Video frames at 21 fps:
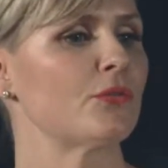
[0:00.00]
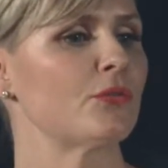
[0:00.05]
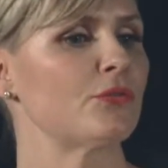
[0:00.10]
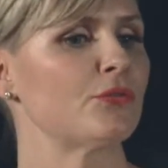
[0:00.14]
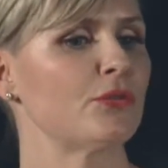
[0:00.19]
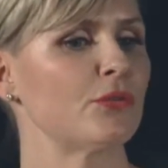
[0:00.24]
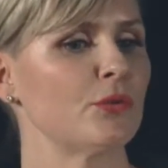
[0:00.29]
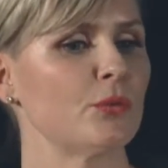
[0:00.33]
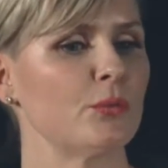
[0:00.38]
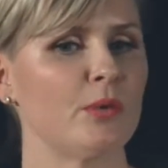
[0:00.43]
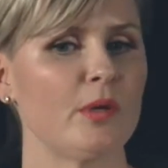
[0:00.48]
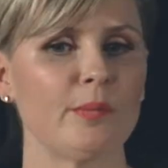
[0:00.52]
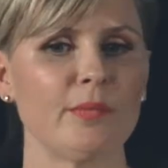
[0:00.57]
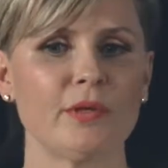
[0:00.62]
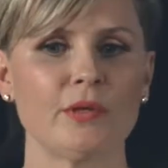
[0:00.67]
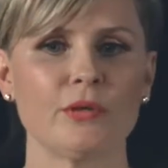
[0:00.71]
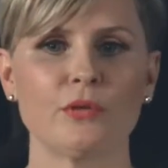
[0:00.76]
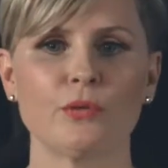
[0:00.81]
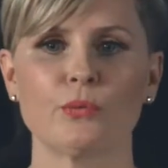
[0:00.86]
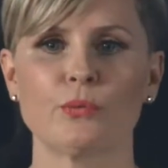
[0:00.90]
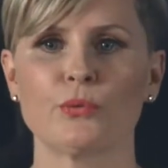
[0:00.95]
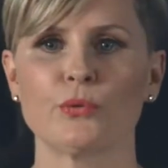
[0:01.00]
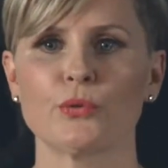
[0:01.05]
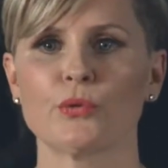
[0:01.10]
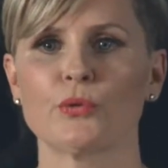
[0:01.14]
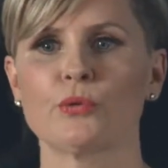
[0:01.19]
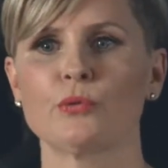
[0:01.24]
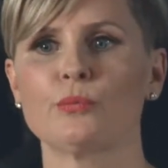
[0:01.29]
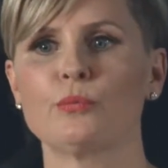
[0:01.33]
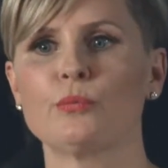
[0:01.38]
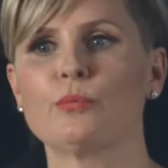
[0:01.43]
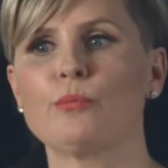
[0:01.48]
for the women in the
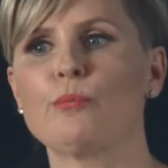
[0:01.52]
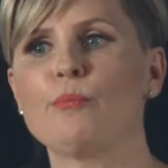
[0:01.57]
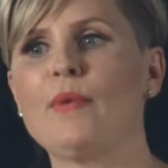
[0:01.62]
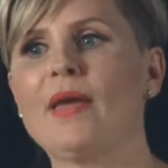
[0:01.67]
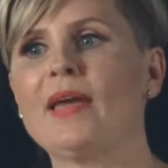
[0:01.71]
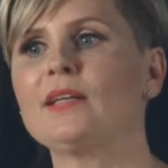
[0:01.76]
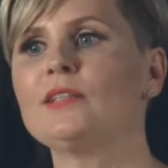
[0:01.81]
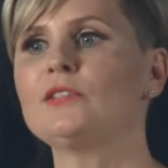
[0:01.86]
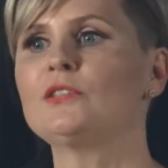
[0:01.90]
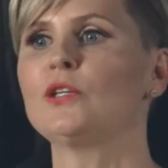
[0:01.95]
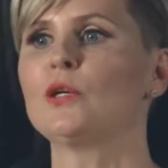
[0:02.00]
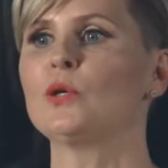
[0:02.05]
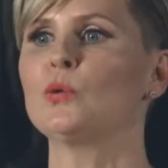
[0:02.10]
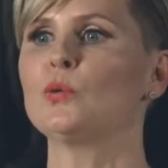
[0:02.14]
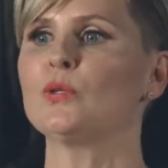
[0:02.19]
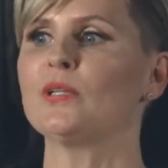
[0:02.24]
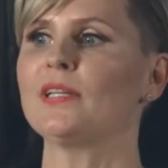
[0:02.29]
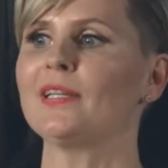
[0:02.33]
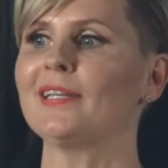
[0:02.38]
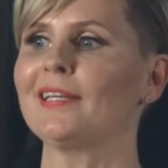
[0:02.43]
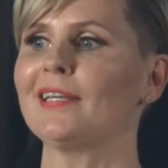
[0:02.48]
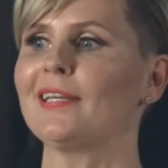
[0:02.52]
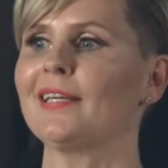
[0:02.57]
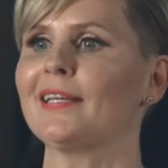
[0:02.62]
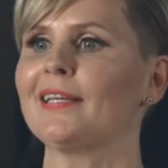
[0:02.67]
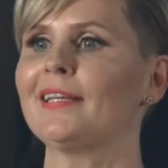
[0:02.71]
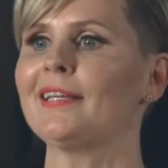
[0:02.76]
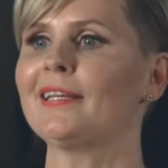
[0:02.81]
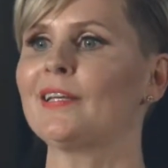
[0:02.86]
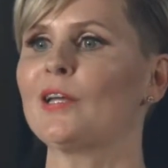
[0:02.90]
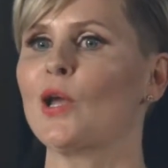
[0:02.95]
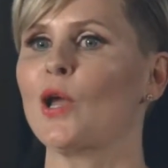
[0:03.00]
room, men don't
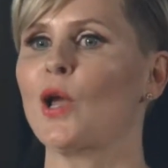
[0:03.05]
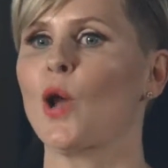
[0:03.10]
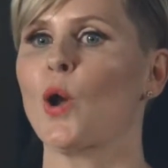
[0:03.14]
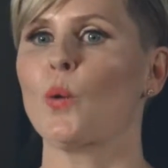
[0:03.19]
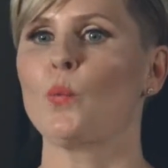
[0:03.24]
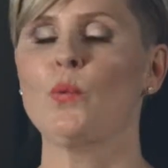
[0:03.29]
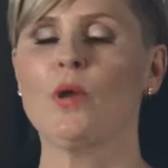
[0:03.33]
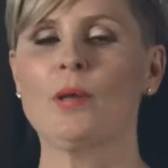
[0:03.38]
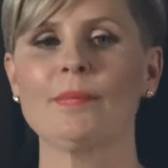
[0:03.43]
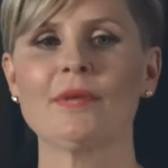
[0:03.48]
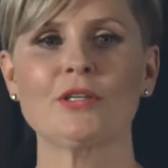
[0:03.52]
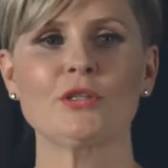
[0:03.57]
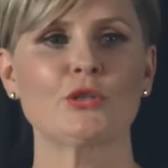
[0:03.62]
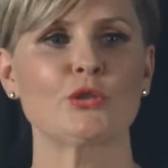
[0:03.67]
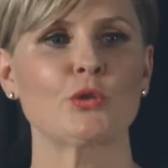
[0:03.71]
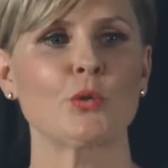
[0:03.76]
need women